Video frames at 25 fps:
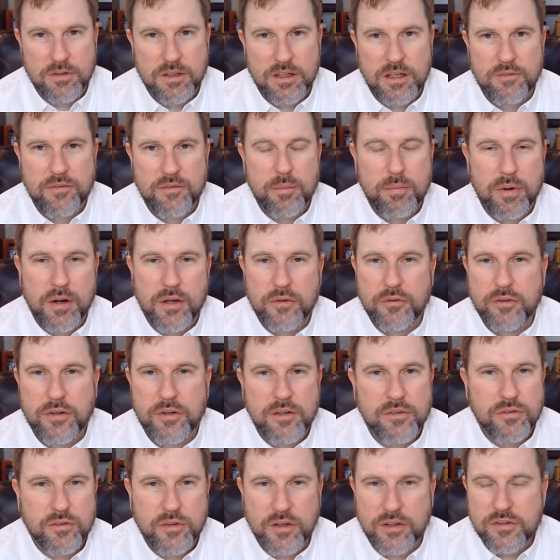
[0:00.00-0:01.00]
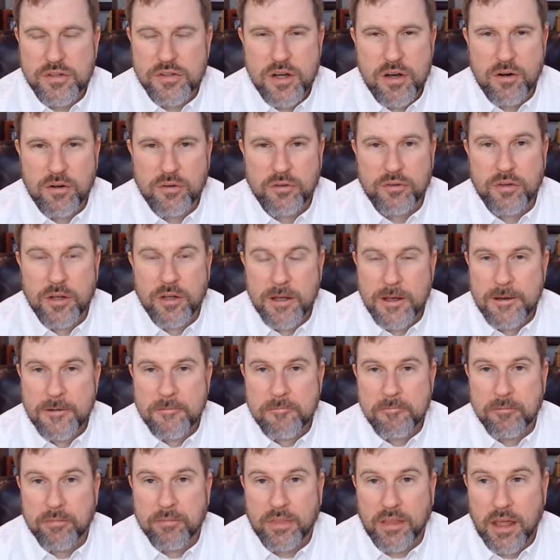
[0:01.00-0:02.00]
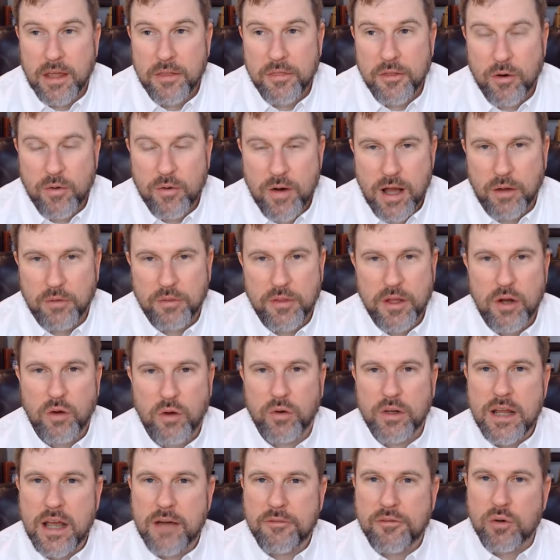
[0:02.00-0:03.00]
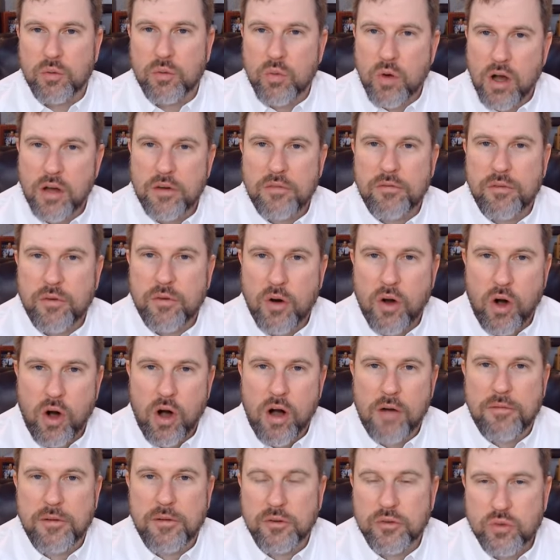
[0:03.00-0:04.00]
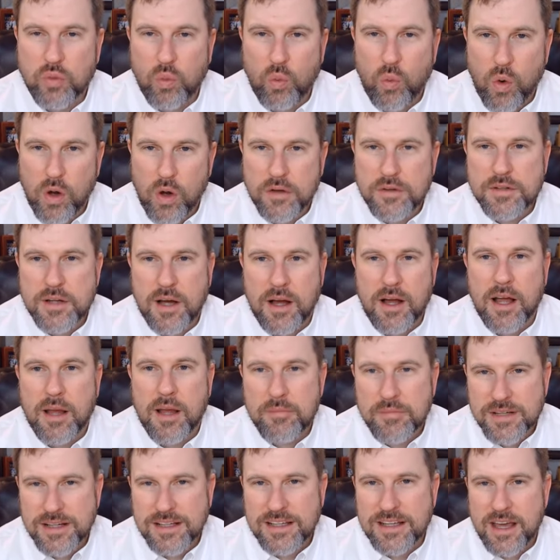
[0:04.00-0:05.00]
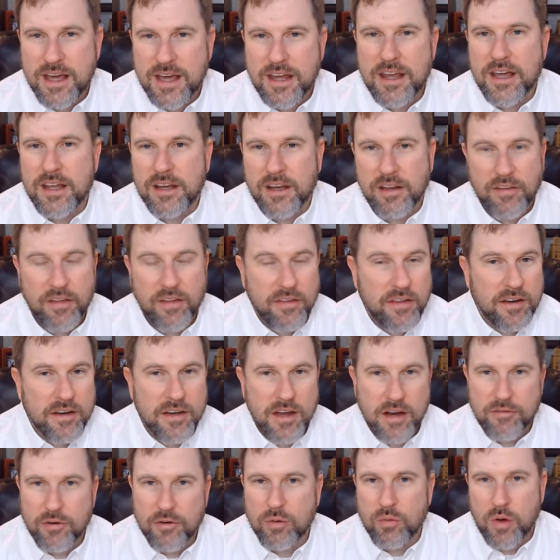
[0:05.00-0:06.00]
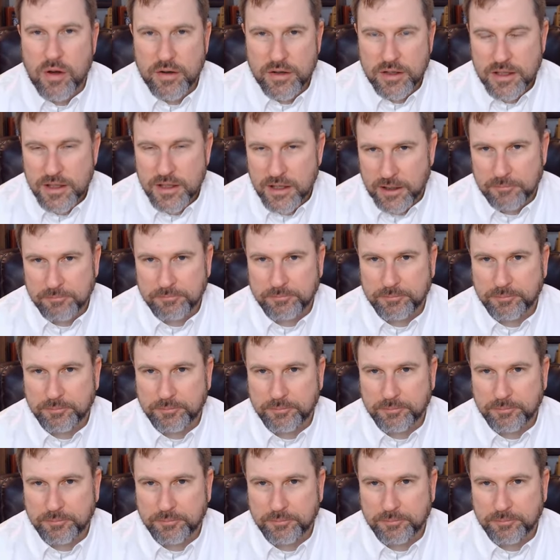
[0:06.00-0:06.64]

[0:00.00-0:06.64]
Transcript: Give the president 6 years and they're out. They only have to run for office one time to get in, and then they never run again.